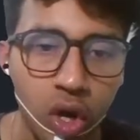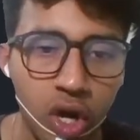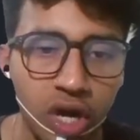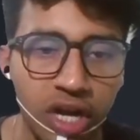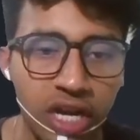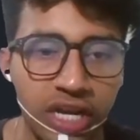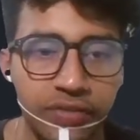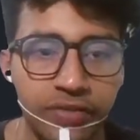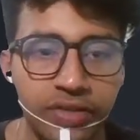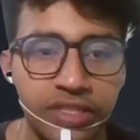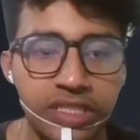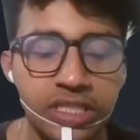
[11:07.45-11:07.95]

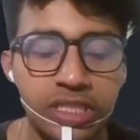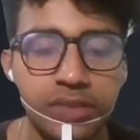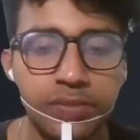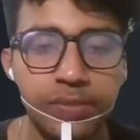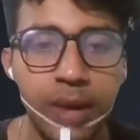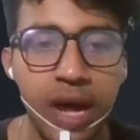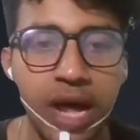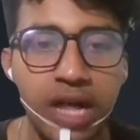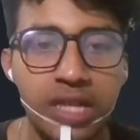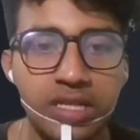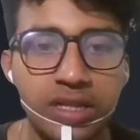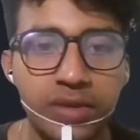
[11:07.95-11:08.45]
call it, we
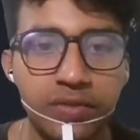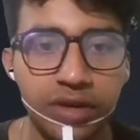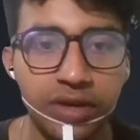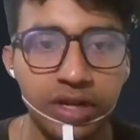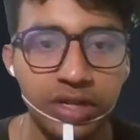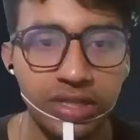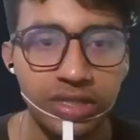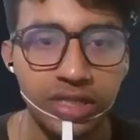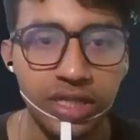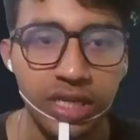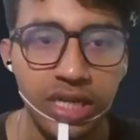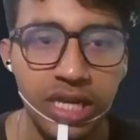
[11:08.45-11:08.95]
just pass the
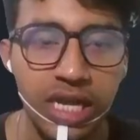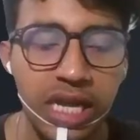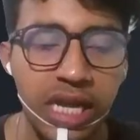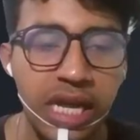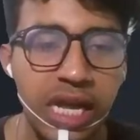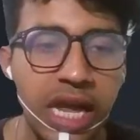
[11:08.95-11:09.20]
function,